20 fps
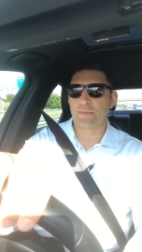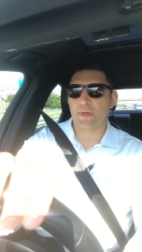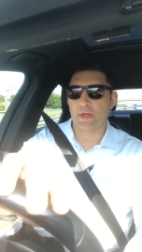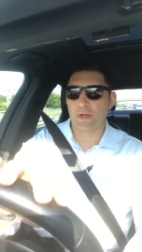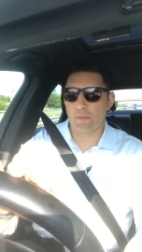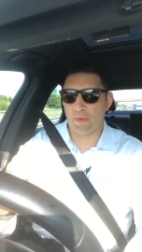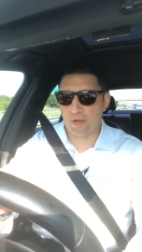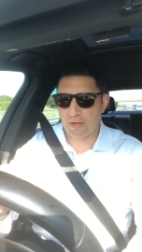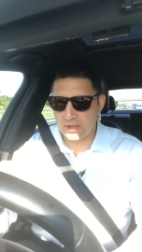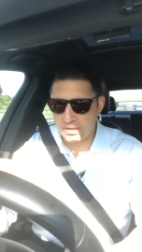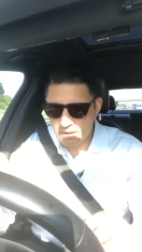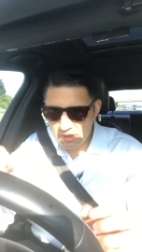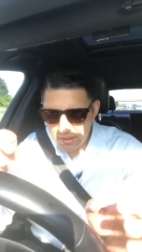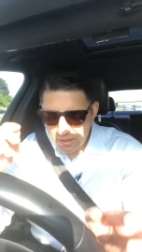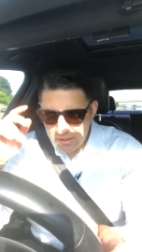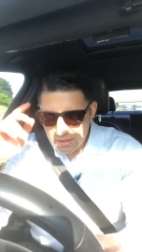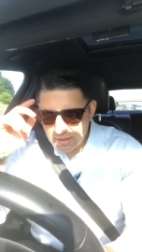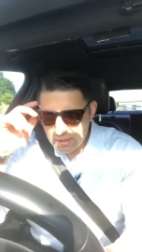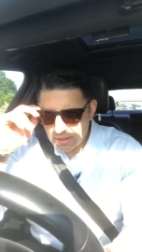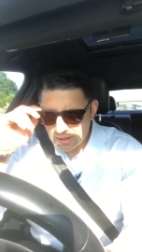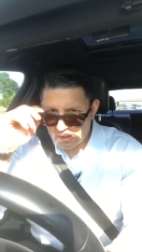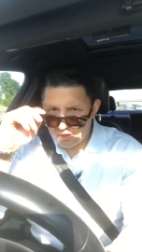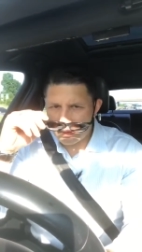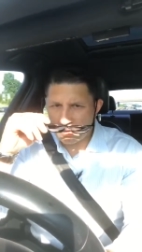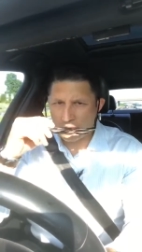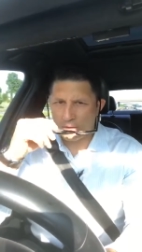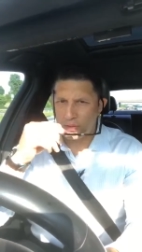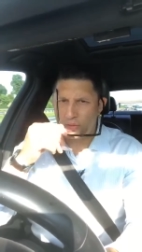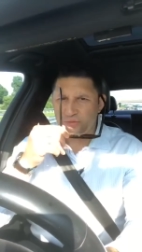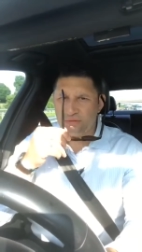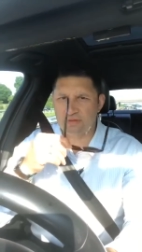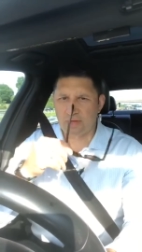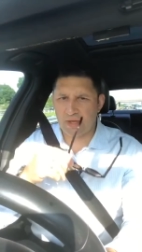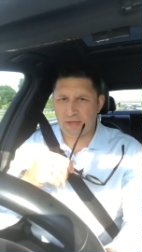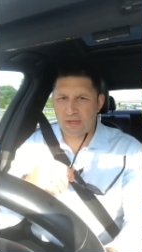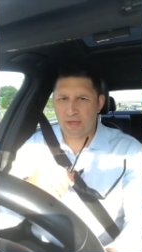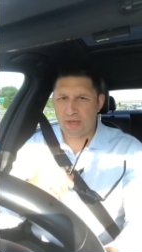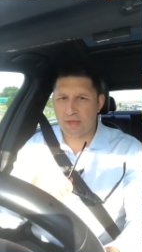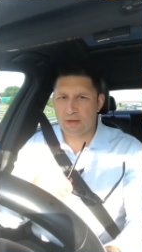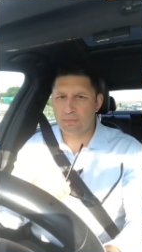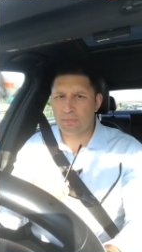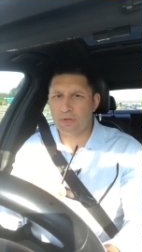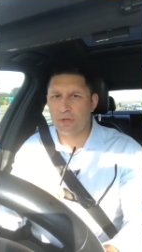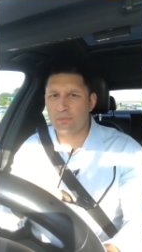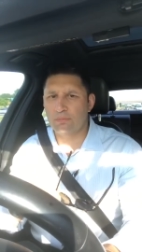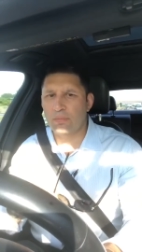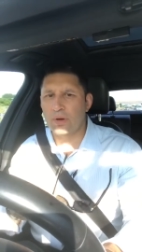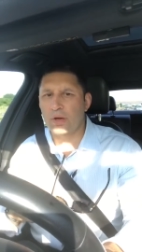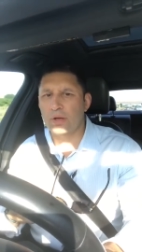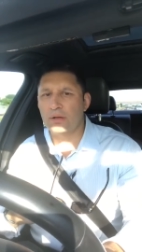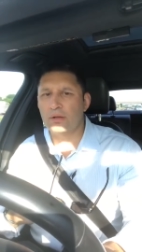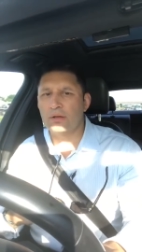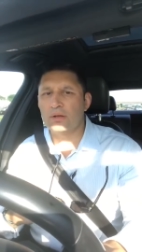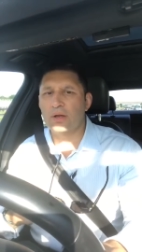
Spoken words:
Anyway, I don't know who's saying hi to me, but